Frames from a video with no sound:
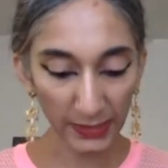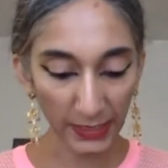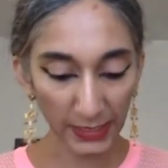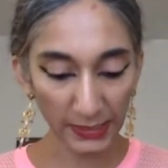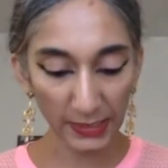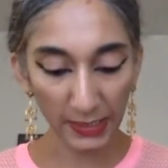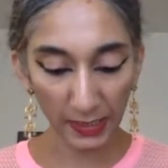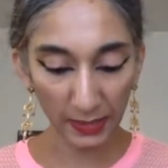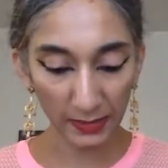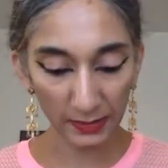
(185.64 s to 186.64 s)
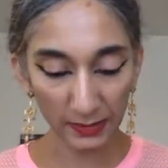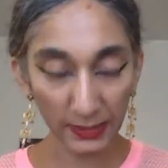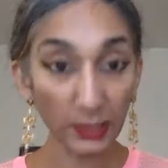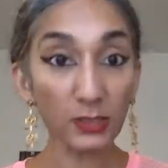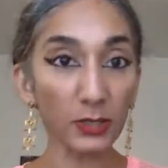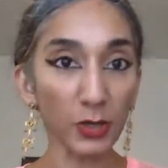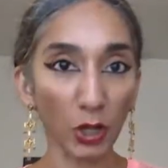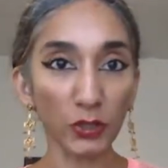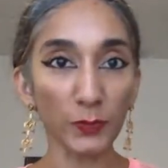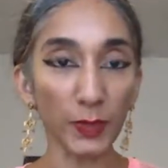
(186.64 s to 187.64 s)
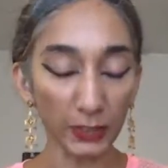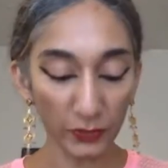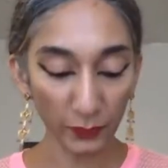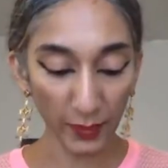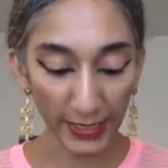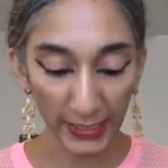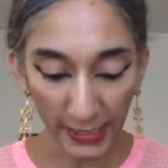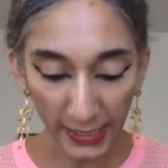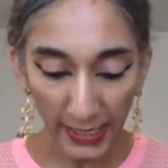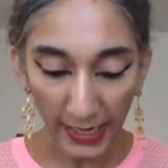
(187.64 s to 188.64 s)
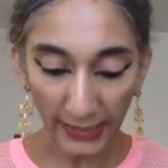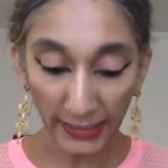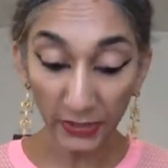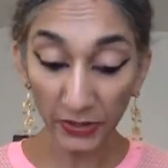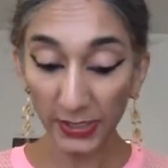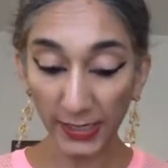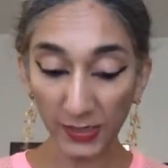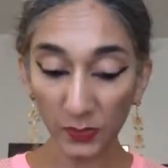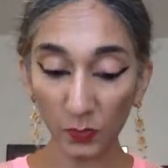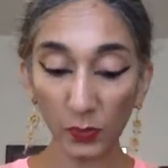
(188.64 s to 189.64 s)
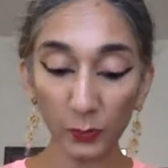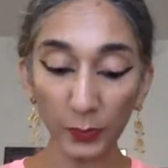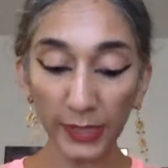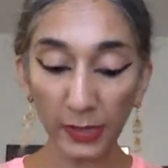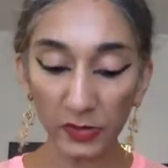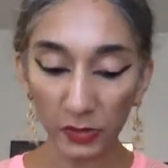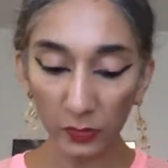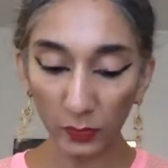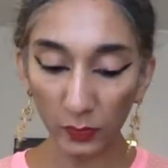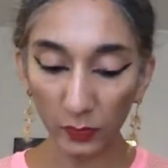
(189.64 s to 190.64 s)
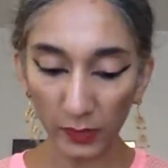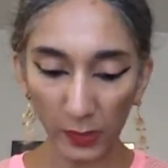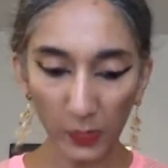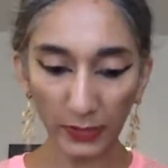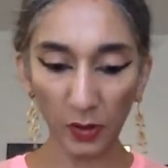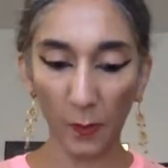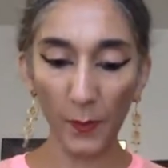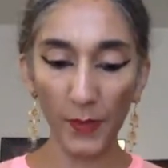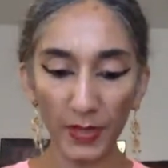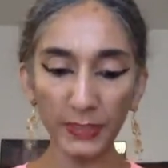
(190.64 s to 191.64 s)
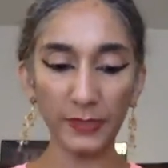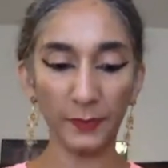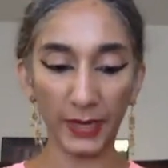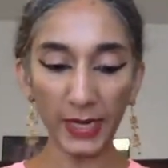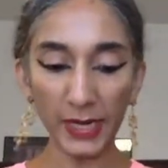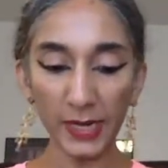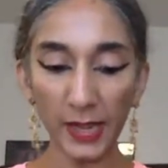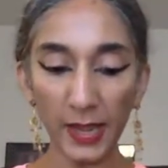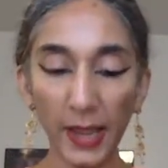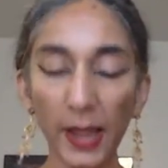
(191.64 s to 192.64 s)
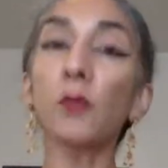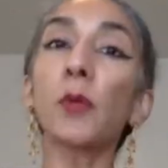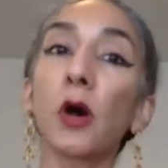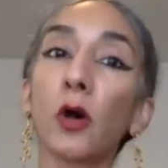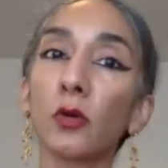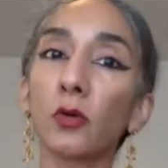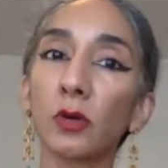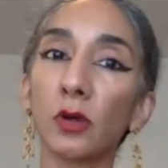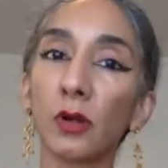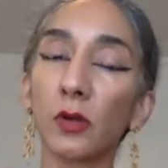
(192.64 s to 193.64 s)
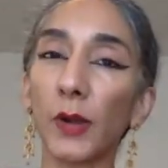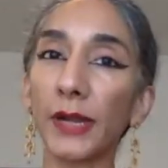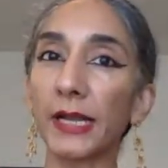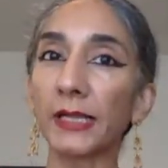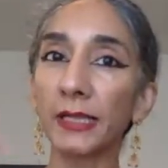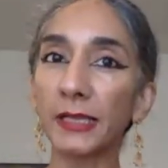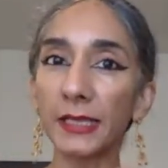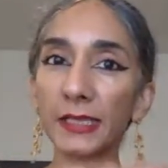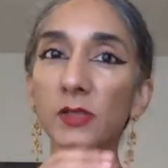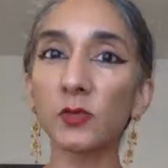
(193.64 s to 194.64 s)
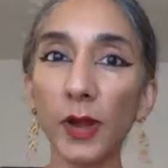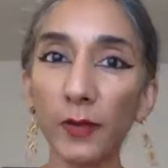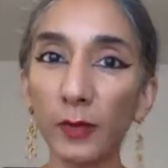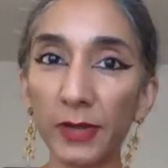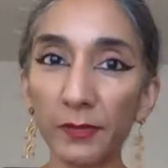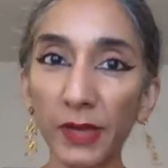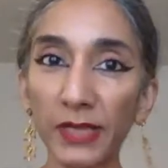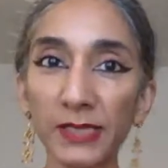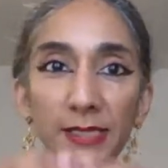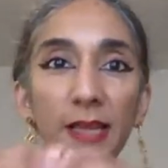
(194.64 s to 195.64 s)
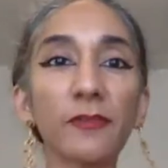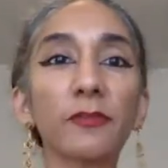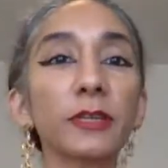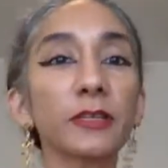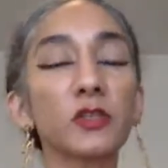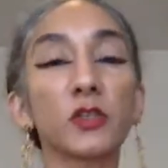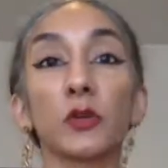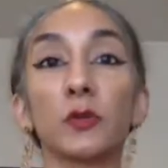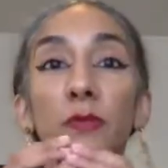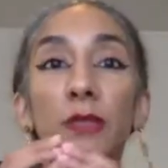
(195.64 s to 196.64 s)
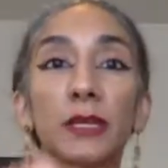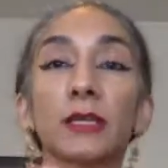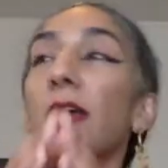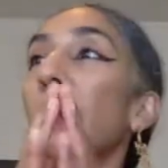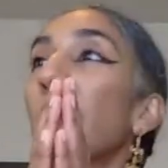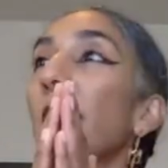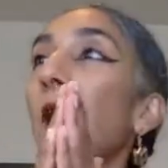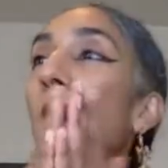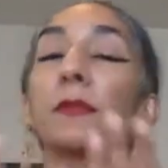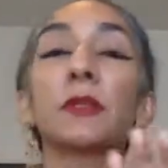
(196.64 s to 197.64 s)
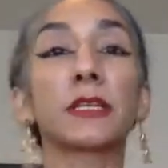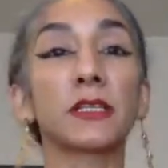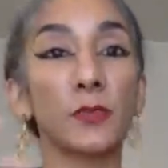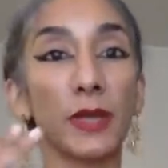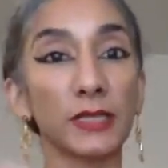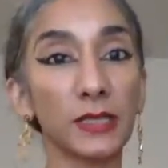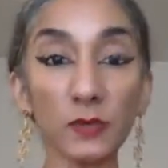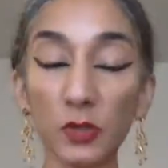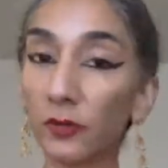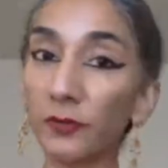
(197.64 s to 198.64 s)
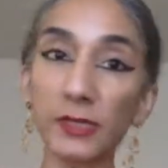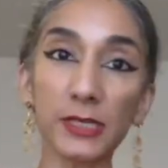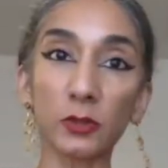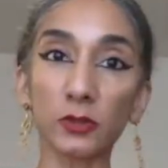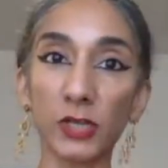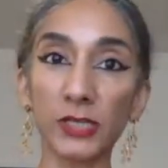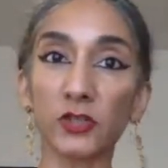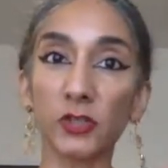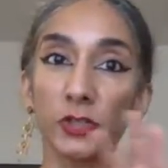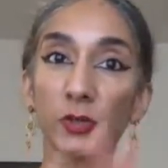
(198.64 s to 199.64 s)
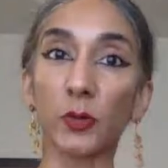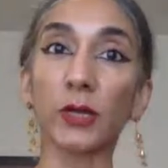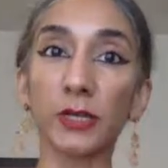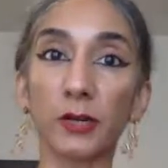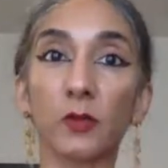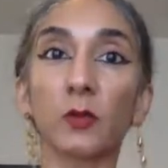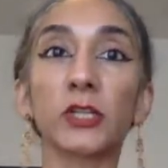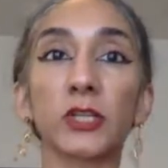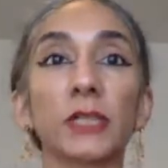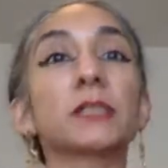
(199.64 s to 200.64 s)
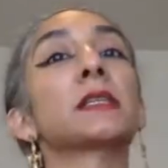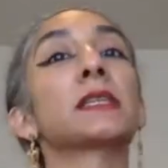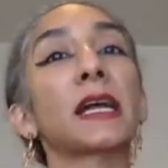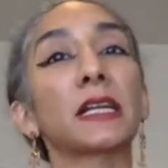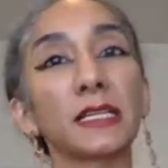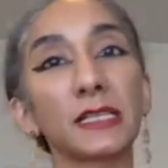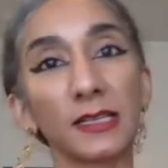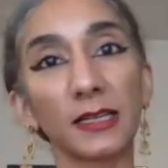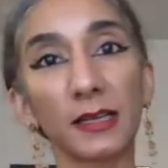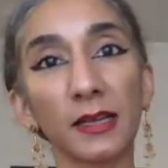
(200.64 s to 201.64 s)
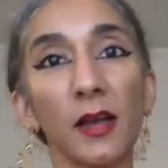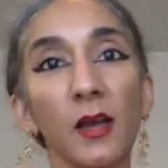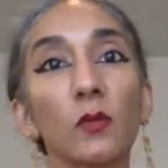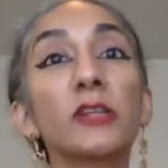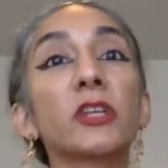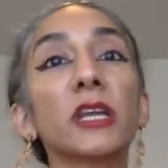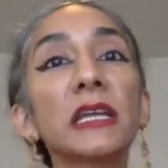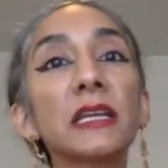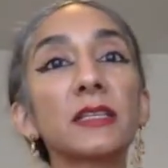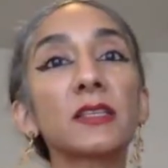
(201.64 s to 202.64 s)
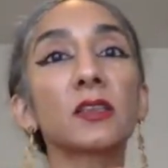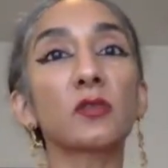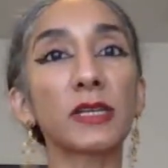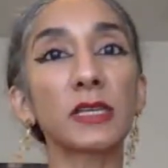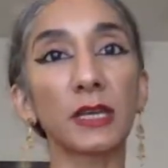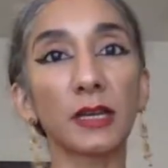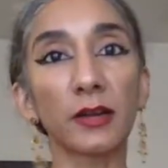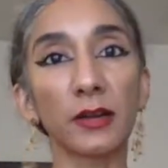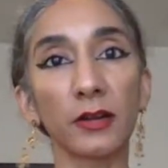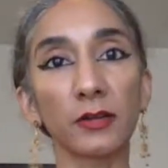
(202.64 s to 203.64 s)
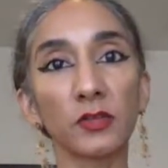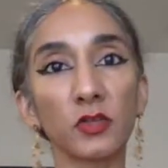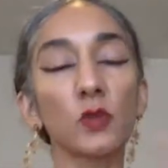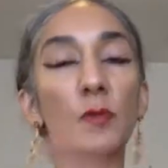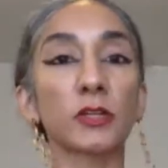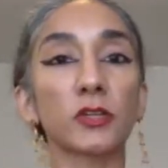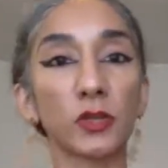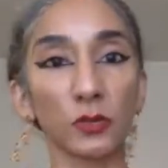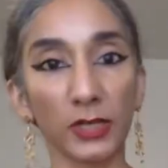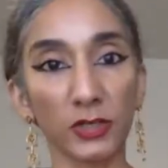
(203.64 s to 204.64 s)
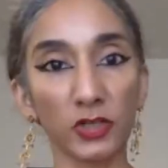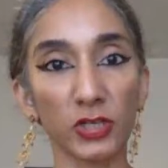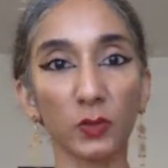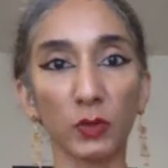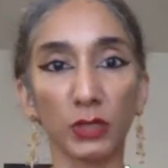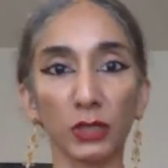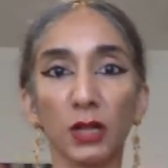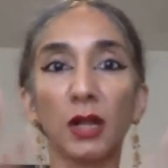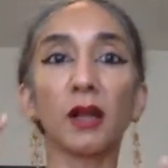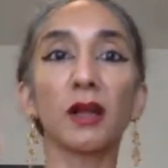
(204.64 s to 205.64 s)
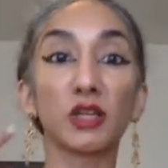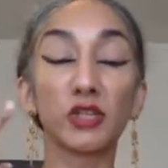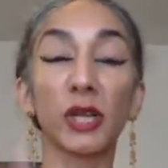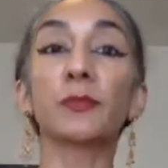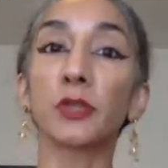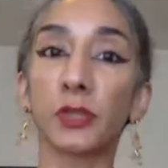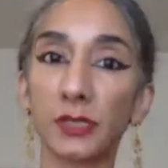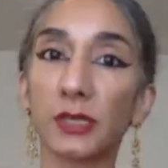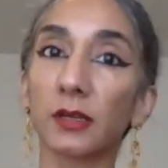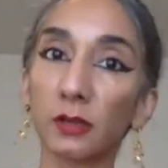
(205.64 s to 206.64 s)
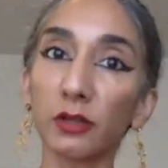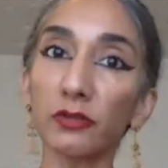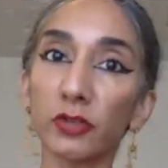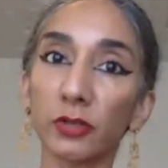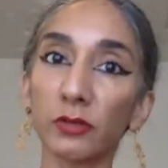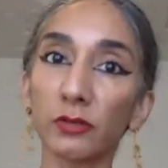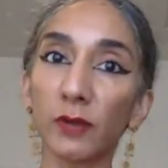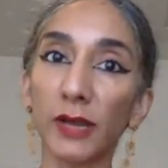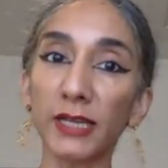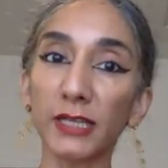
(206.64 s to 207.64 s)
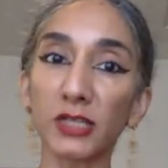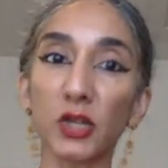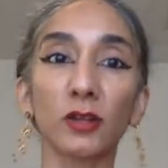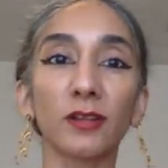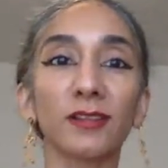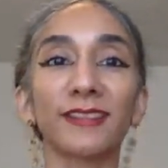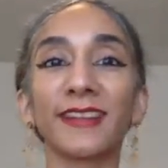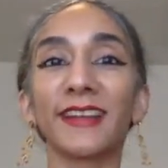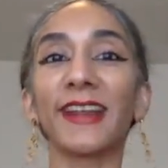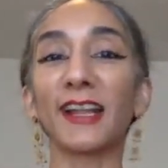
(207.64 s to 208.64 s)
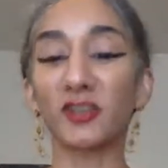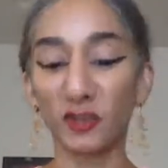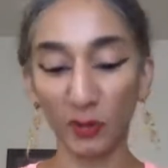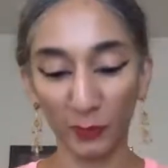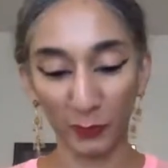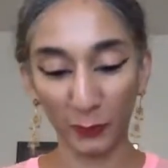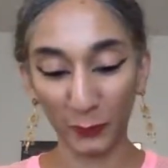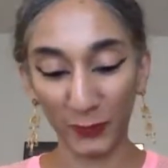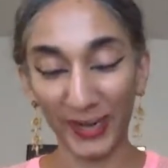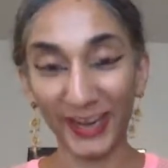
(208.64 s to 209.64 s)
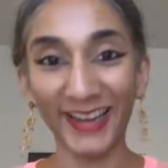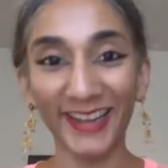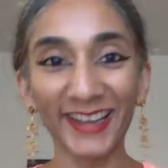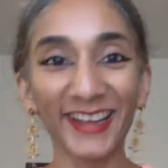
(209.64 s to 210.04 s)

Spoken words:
He tells her not to budge, right? And then she says, what will that do? That will not murder me. Help ho, right? And this is where we may safely assume that Hamlet has made some sort of physical gesture toward her, which is antagonistic, which is threatening her so much so that she will jump to this conclusion, right? It's not the natural way,